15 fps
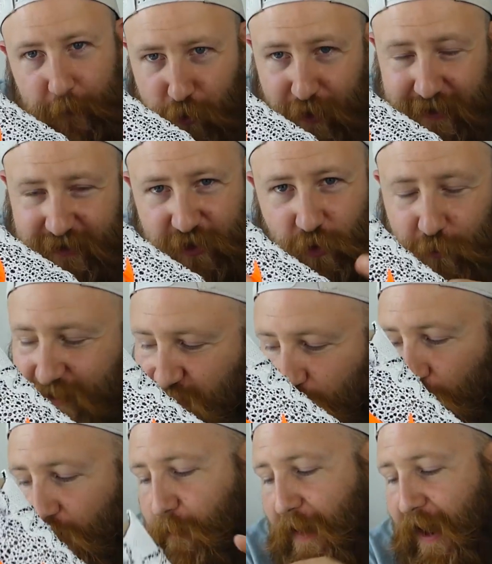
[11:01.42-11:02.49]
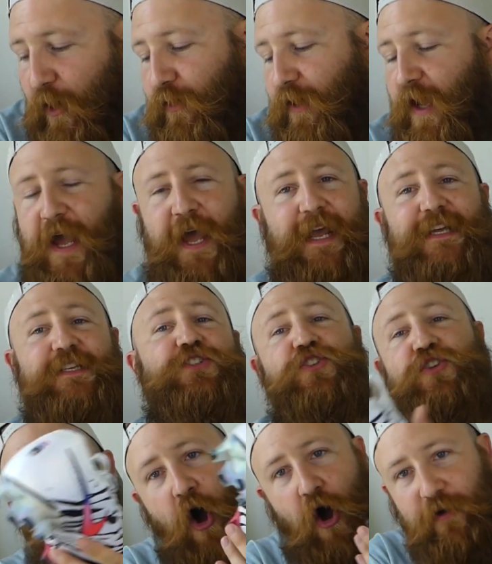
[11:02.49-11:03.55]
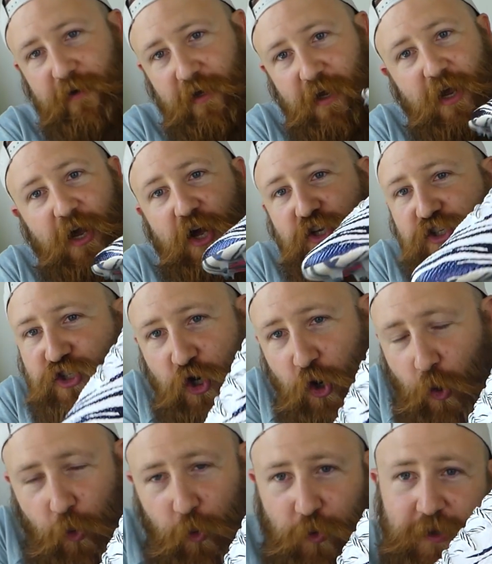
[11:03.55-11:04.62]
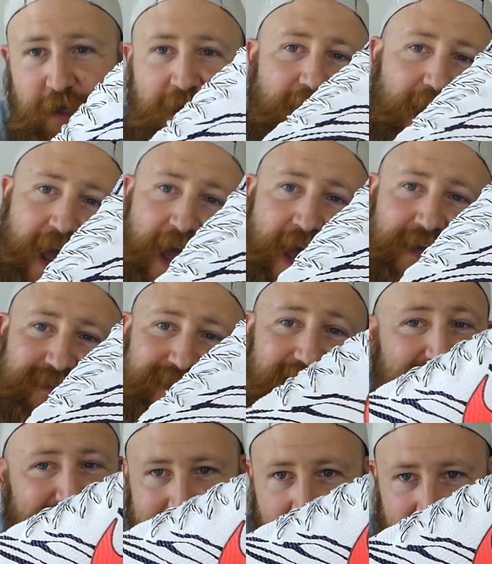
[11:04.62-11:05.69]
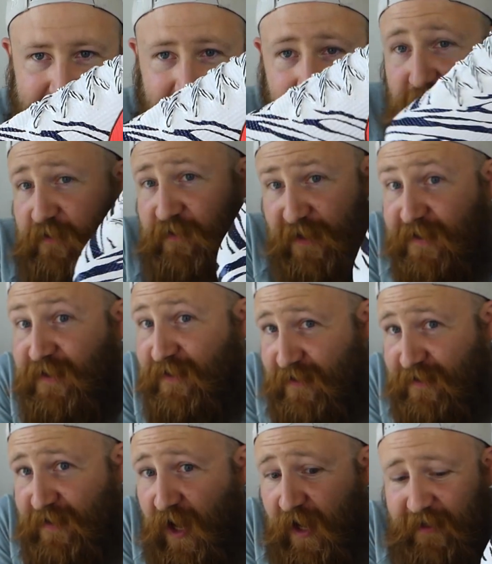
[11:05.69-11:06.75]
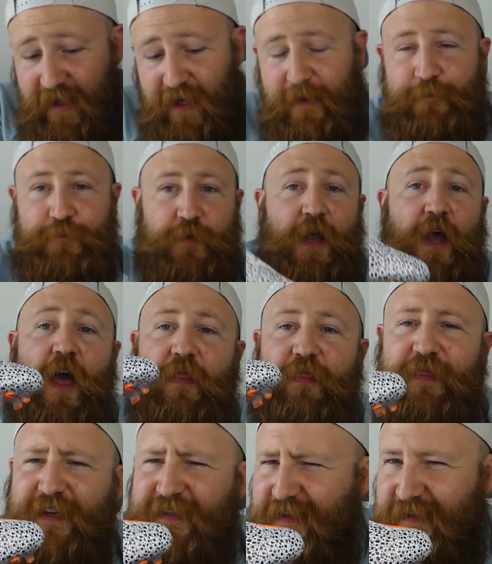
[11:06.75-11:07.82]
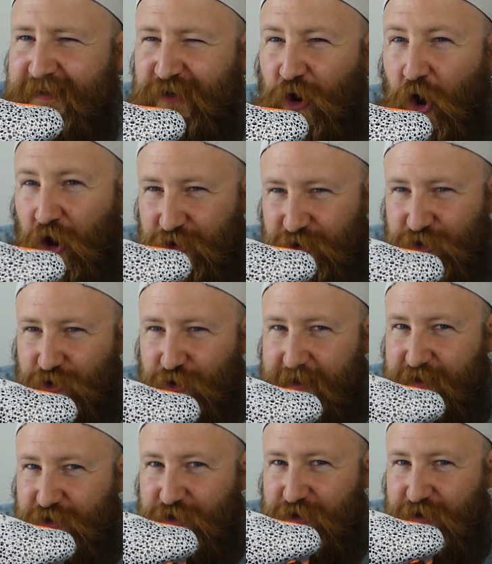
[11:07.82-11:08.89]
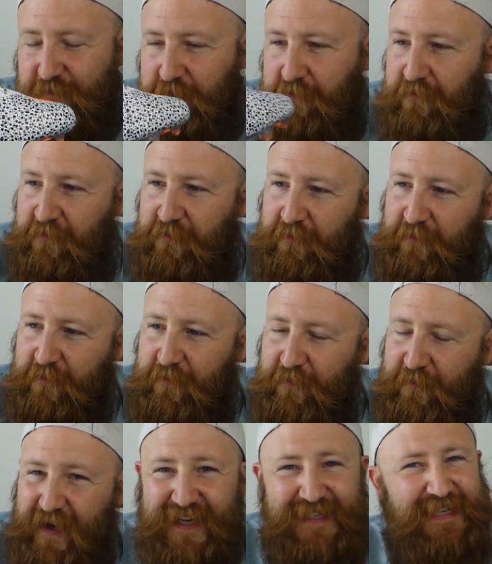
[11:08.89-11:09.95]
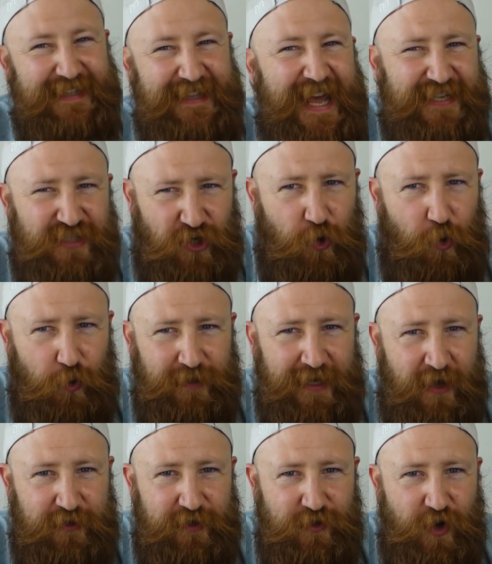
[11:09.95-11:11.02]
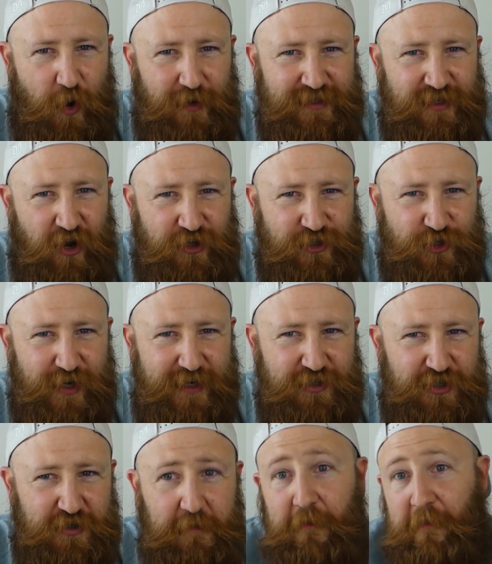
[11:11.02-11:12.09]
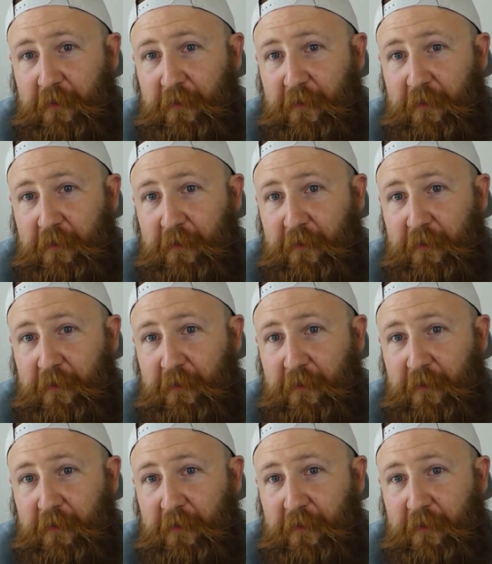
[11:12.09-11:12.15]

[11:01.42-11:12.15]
print that we talk about, is not as cool as a tiger. This is a tiger. This is an ostrich. Is it less cool now that you know it's an ostrich?